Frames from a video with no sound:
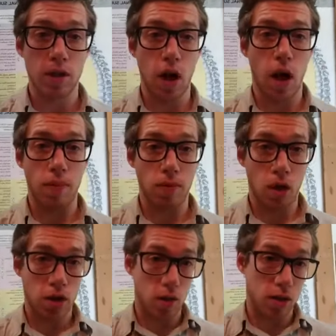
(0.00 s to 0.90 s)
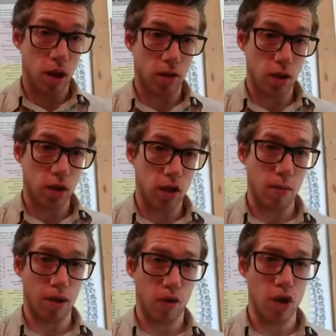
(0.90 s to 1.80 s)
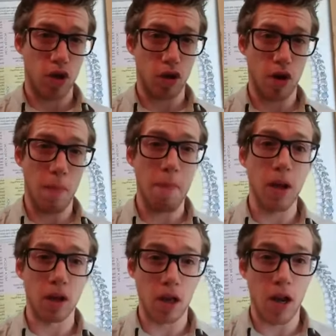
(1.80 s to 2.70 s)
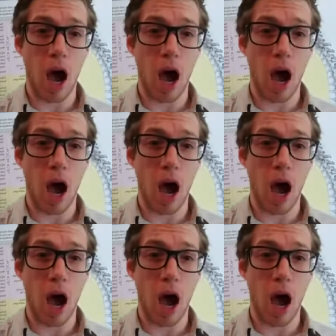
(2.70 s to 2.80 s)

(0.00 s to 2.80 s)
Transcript: healthcare system about $330 million.